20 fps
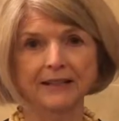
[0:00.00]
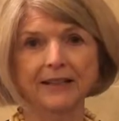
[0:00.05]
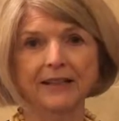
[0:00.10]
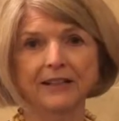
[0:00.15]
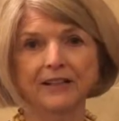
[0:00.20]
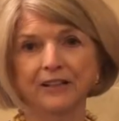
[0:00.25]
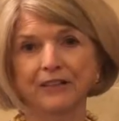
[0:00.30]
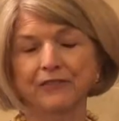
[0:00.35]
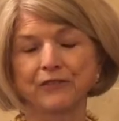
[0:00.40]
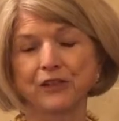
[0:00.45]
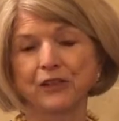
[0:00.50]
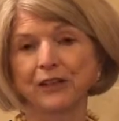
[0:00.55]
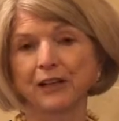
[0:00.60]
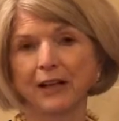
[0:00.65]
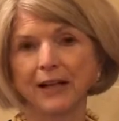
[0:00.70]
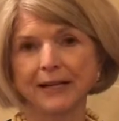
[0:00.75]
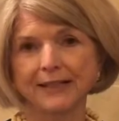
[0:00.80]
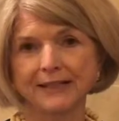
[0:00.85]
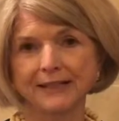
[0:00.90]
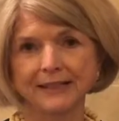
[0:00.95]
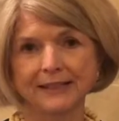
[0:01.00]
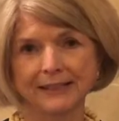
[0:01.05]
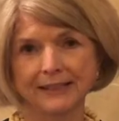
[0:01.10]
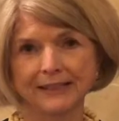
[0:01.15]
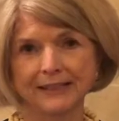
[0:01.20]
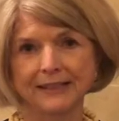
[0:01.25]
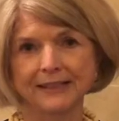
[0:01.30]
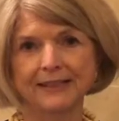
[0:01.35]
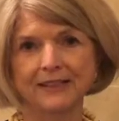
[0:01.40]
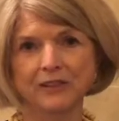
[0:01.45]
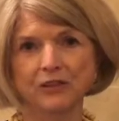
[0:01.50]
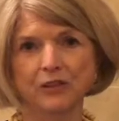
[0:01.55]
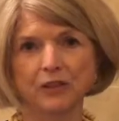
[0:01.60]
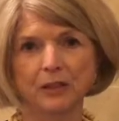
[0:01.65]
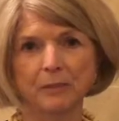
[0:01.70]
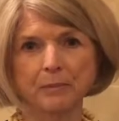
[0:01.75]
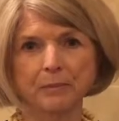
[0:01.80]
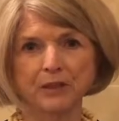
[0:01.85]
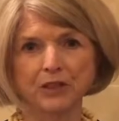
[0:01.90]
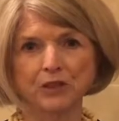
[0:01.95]
And if you'd like to see it, you
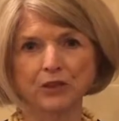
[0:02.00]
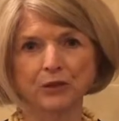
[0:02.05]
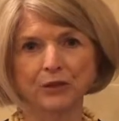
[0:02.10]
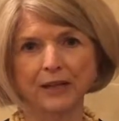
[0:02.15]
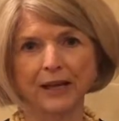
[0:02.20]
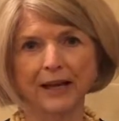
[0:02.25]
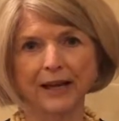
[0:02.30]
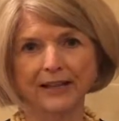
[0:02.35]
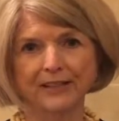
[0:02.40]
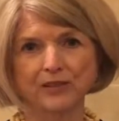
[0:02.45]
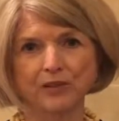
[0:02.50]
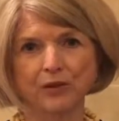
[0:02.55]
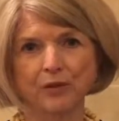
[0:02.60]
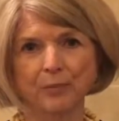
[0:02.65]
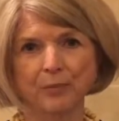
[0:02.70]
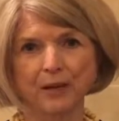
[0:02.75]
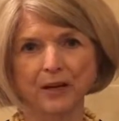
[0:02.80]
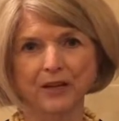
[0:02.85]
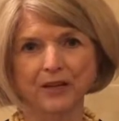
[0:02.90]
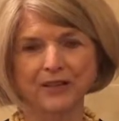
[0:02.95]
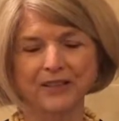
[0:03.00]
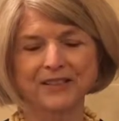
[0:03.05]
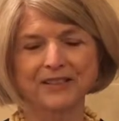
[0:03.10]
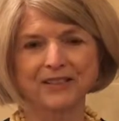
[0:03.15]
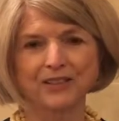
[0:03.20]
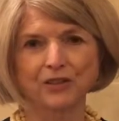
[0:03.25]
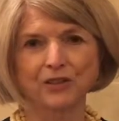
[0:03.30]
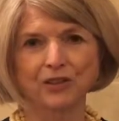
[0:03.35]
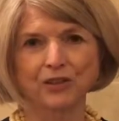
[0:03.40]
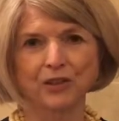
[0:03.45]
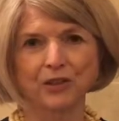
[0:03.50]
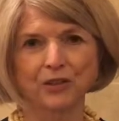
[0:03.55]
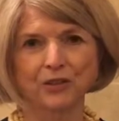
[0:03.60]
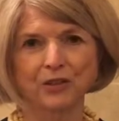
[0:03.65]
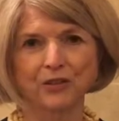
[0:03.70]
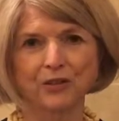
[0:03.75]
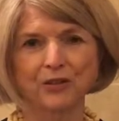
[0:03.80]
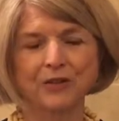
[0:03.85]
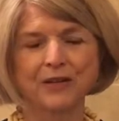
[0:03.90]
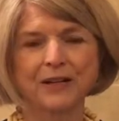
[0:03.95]
can be sure to ask your parents to show
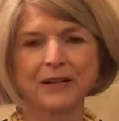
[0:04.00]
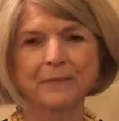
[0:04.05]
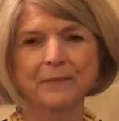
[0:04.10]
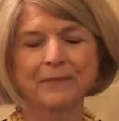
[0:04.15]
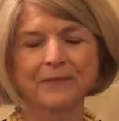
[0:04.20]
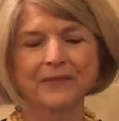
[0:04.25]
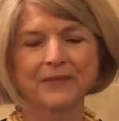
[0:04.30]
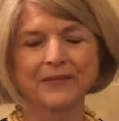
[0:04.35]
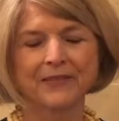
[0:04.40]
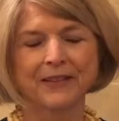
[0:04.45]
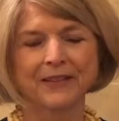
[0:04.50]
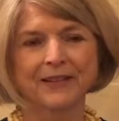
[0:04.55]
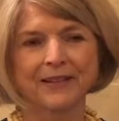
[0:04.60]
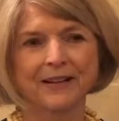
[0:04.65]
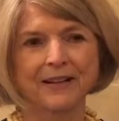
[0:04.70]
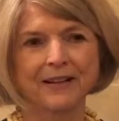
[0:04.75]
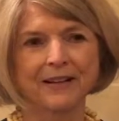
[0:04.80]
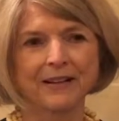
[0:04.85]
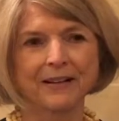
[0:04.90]
you.